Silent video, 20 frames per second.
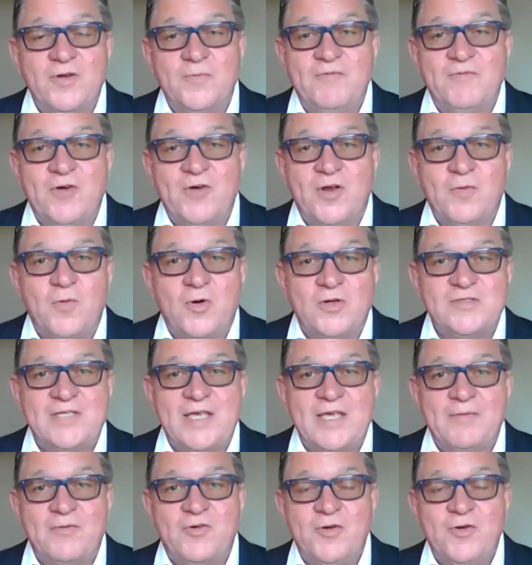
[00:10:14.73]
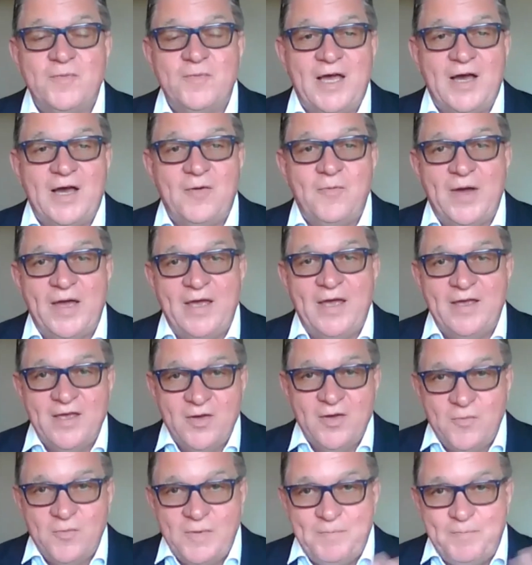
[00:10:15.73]
We've got a WhatsApp group now where
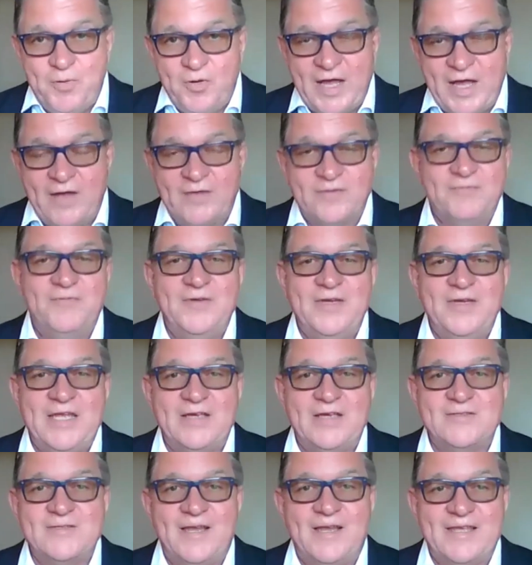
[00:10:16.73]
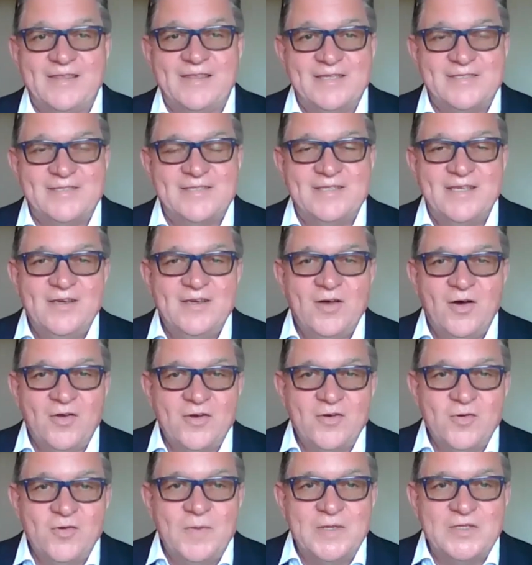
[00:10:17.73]
we put out videos like this
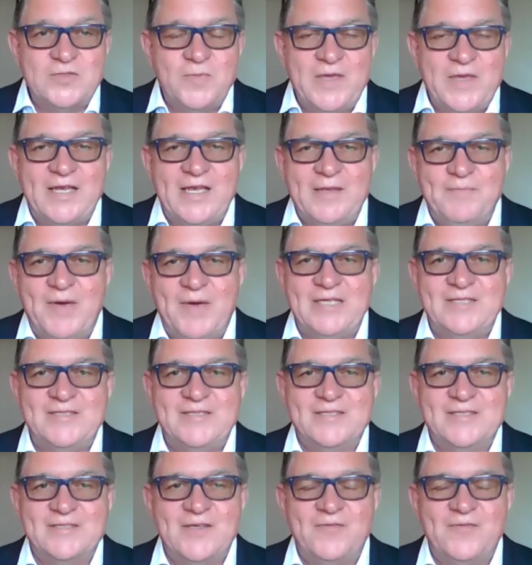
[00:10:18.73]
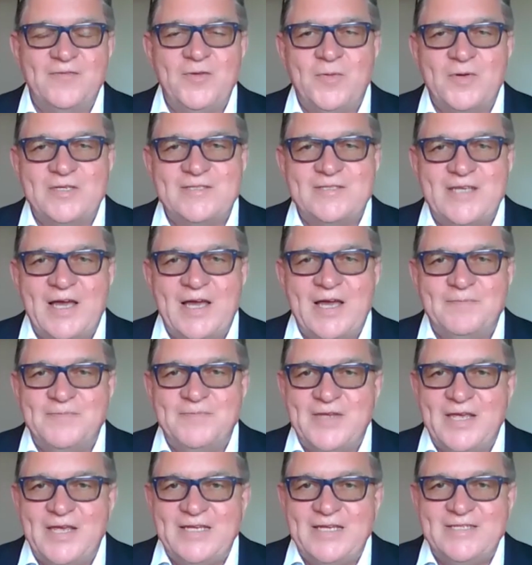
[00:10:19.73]
on an almost weekly basis. So if you want to stay
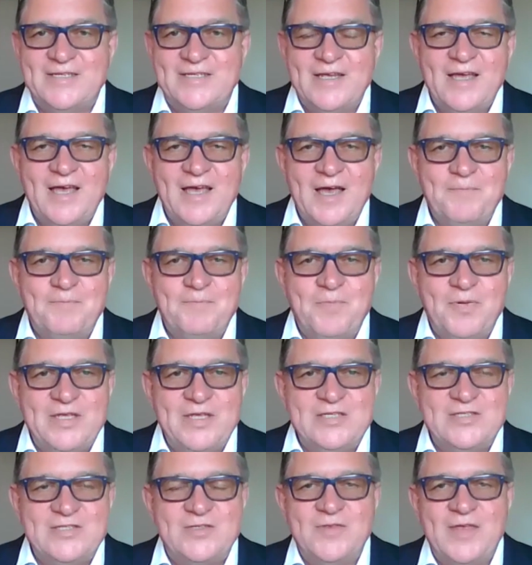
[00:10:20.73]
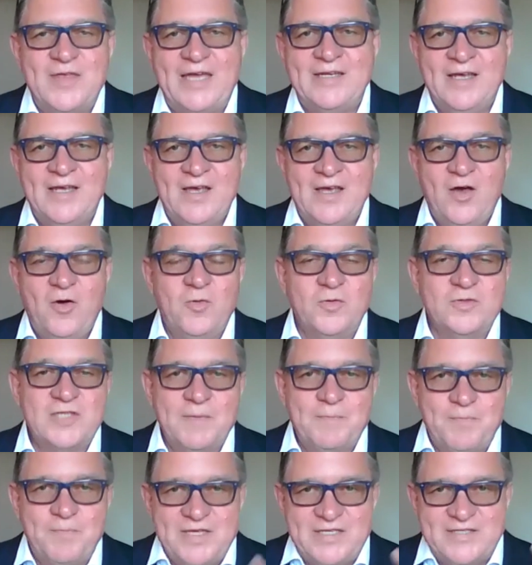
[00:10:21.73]
updated, please do that.
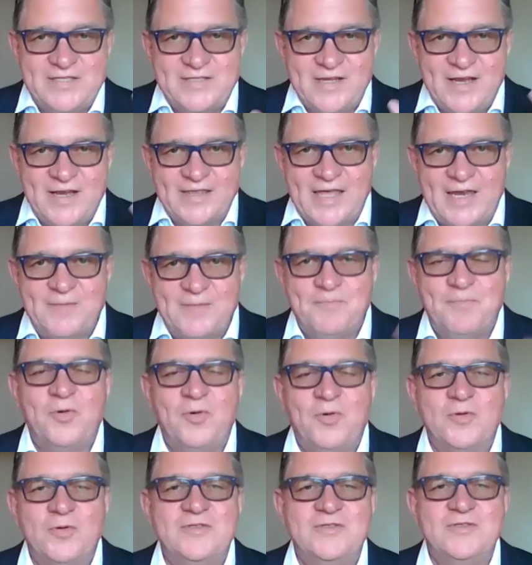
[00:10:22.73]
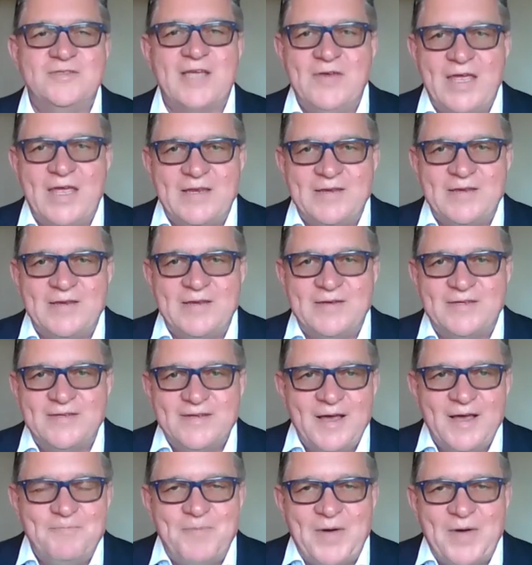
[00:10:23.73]
Also, please click that important donate
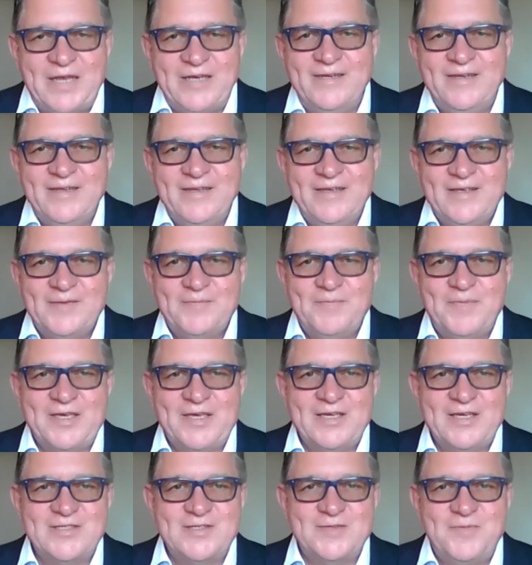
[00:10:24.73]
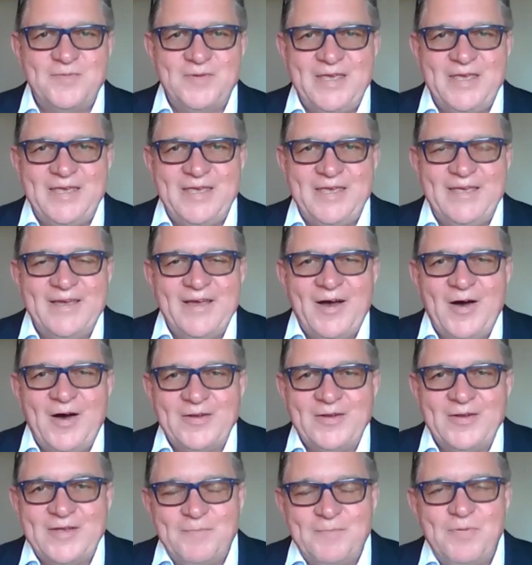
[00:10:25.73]
button, because we
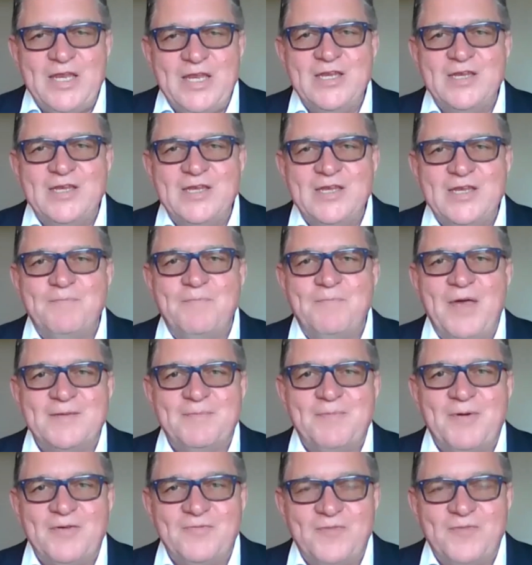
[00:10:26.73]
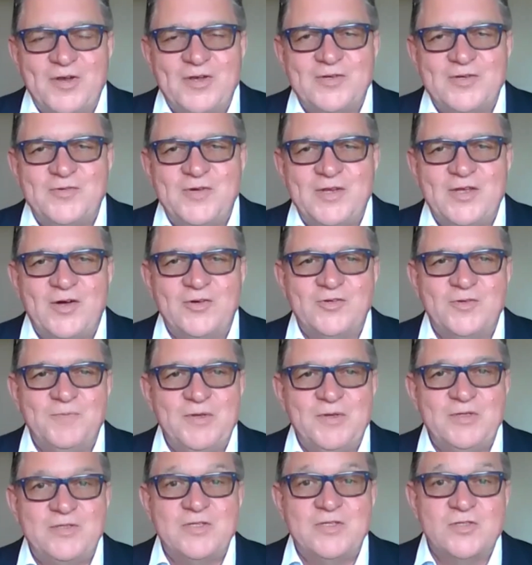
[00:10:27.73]
are completely dependent upon voluntary
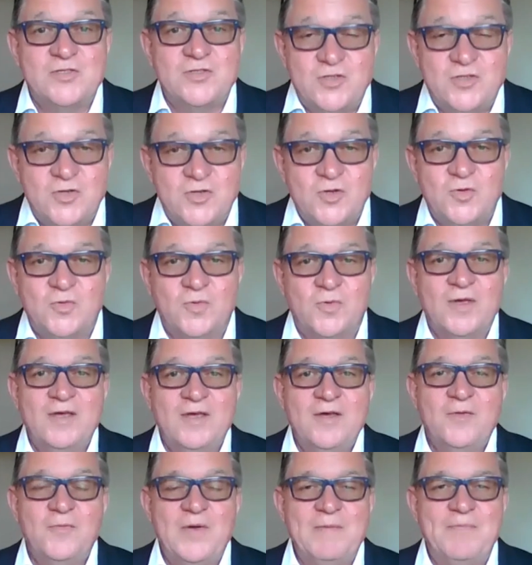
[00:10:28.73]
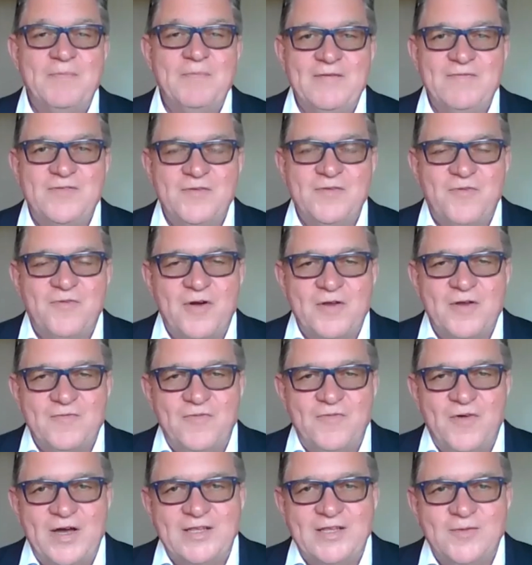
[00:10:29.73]
contributions to do, we believe, the very
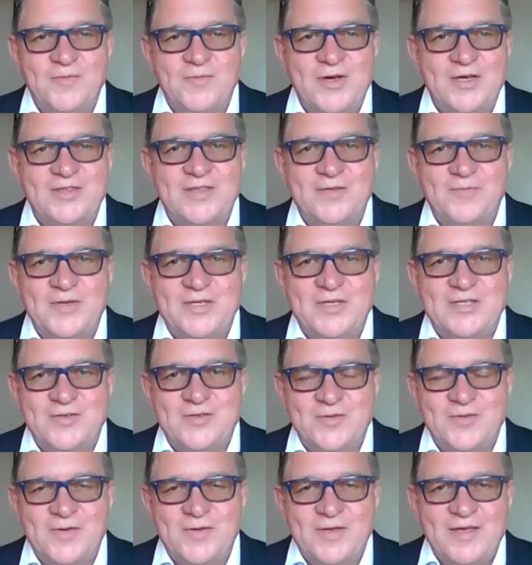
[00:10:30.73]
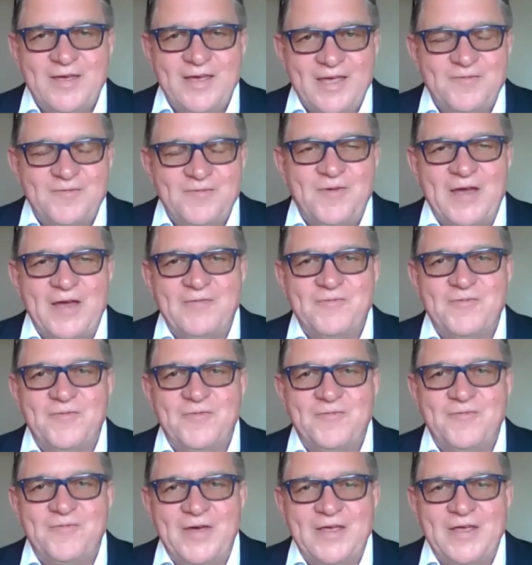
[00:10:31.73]
vital work that we do in the fight for
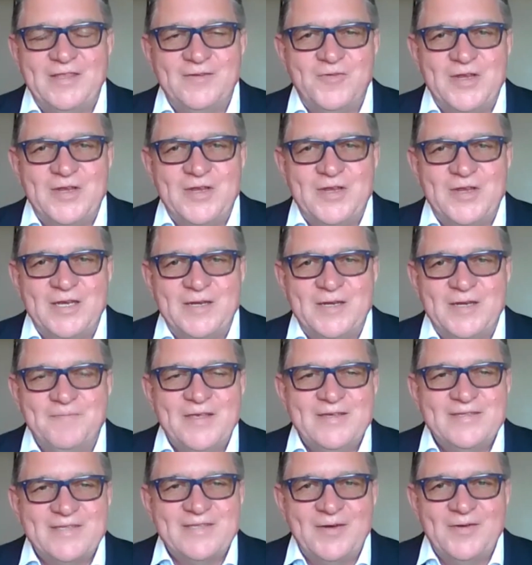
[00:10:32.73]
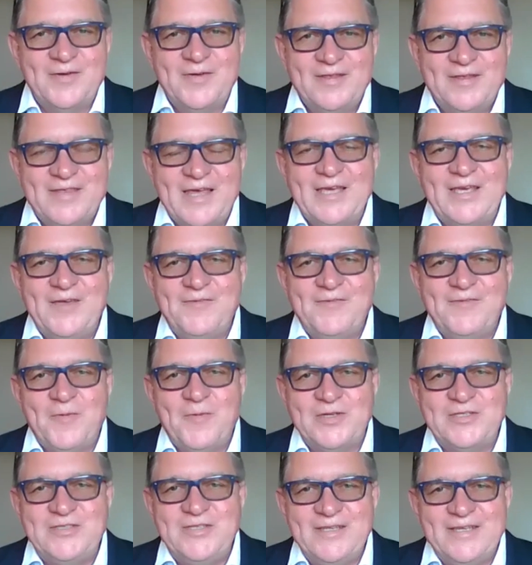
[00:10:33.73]
faith and freedom. So thank you
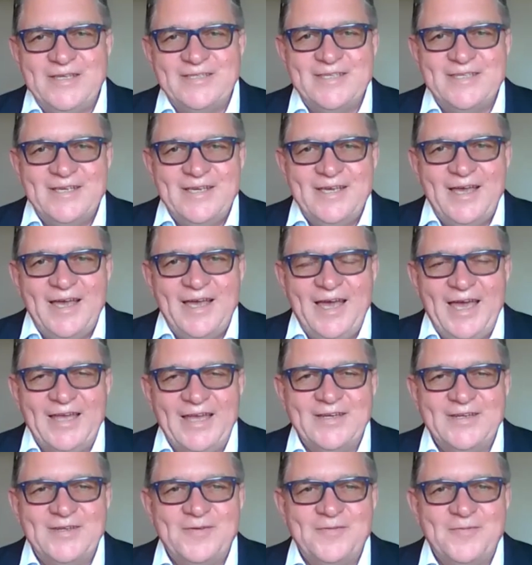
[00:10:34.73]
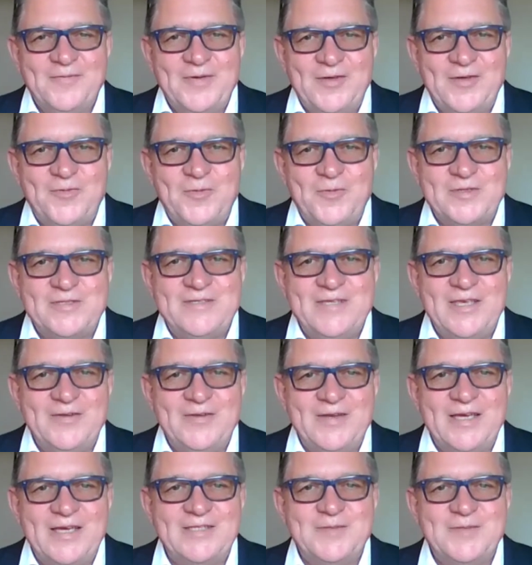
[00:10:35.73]
for watching this, and we look forward to seeing
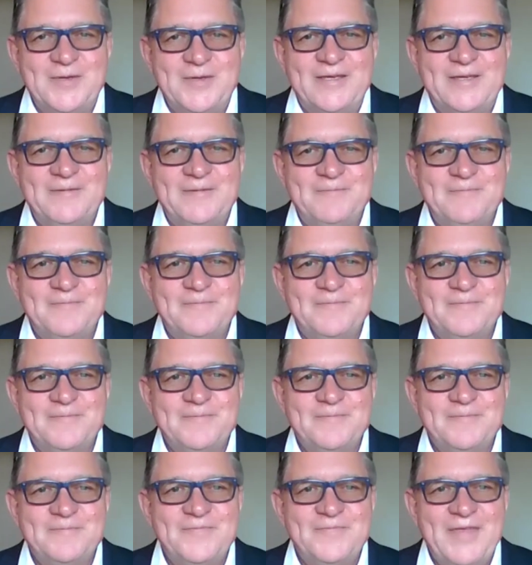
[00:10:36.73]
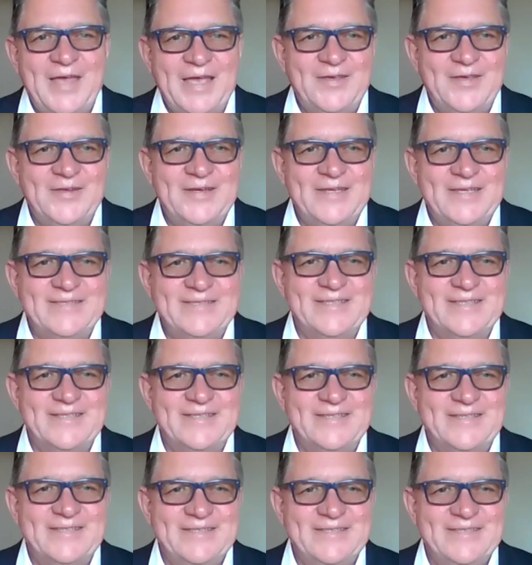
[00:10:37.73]
you next week. Thank you,
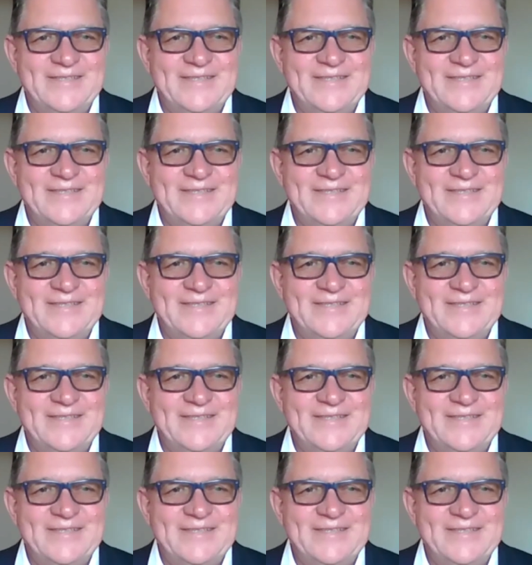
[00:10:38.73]
Liesl.